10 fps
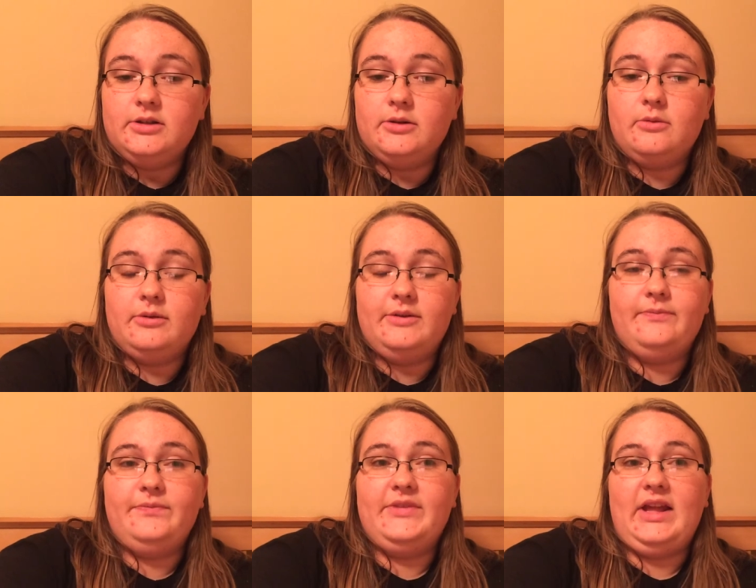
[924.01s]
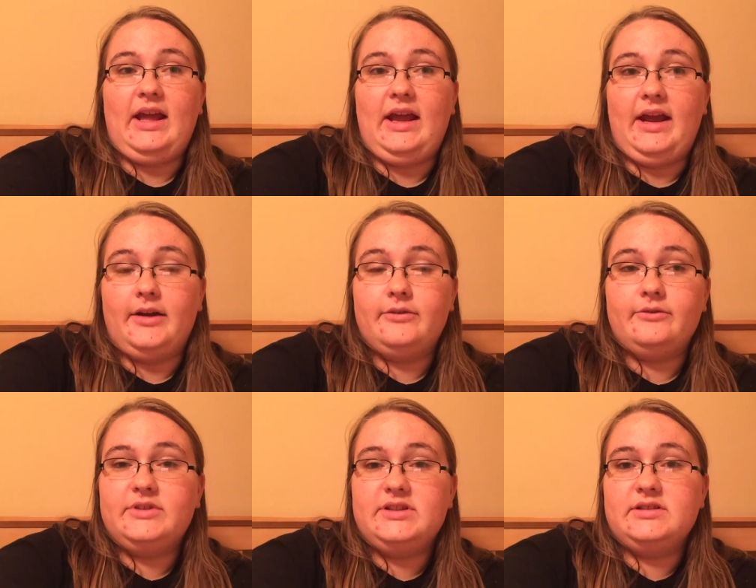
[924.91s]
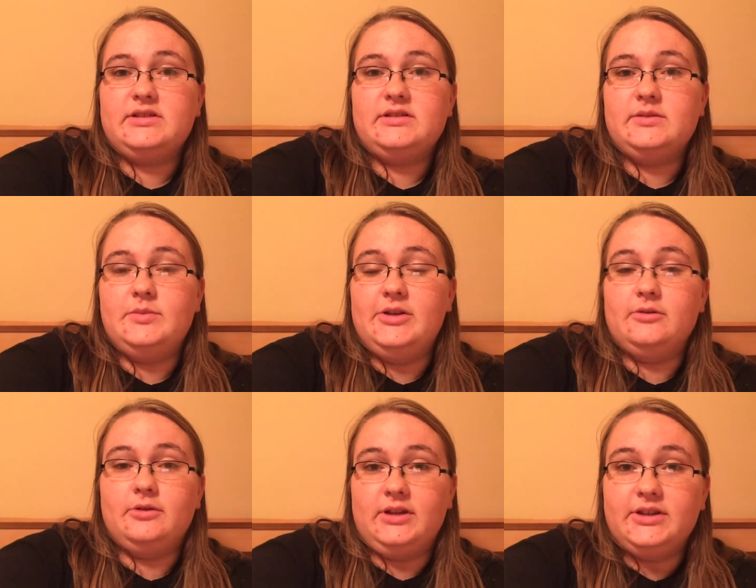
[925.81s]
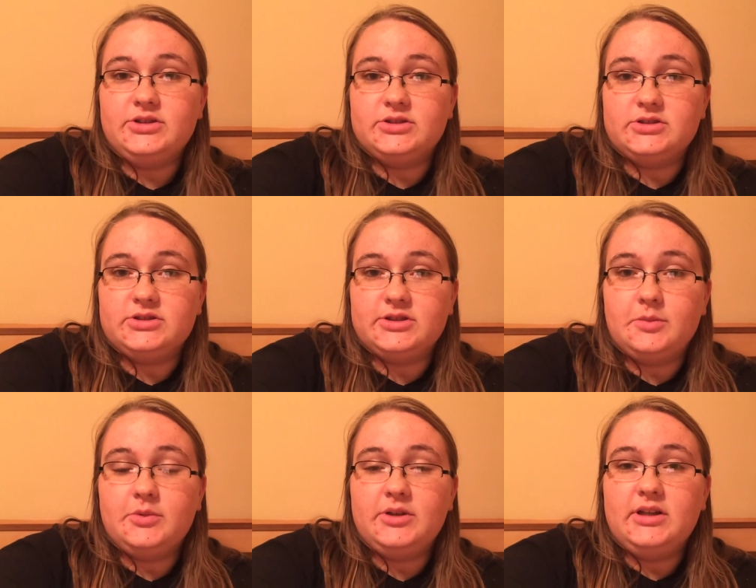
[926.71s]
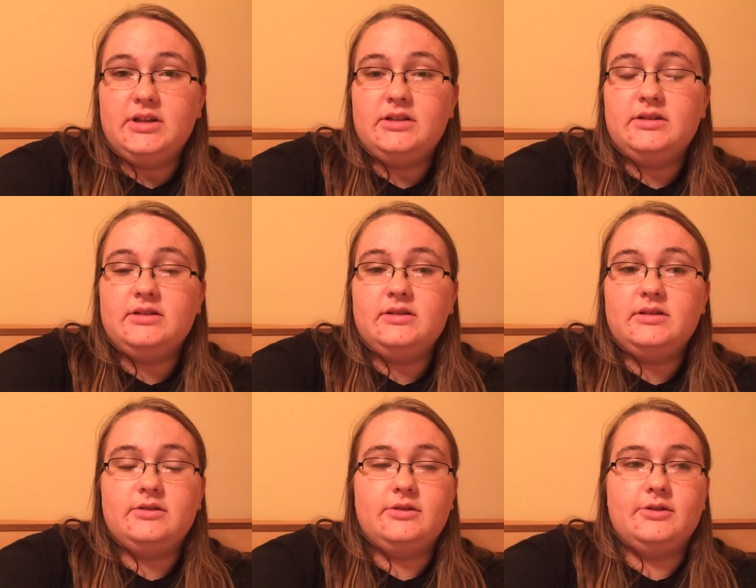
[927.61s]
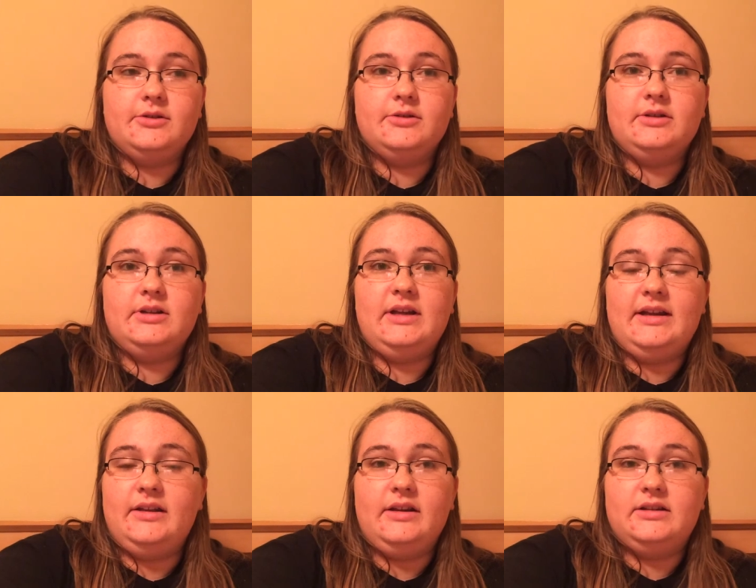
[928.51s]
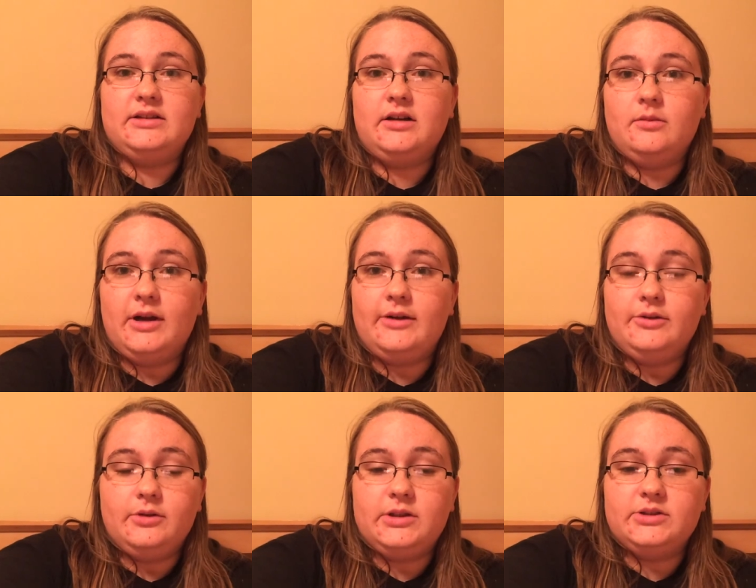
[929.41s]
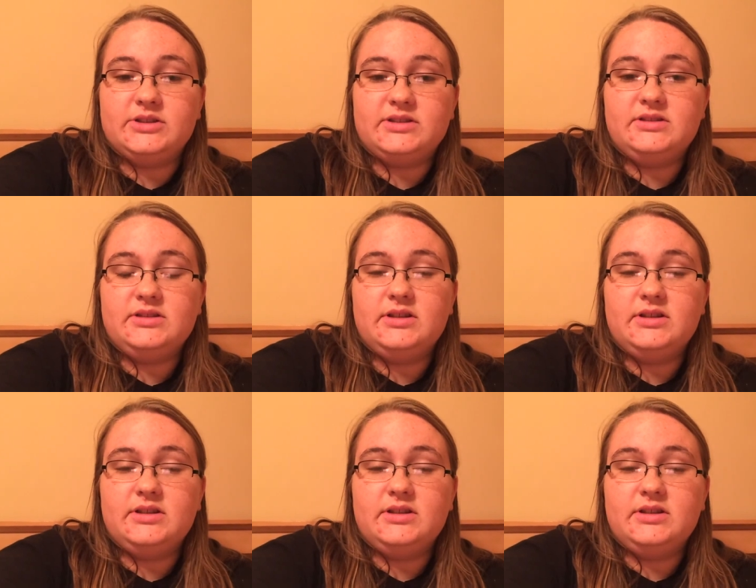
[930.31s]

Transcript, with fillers: You don't have to be in a relationship or anything to come out. You can just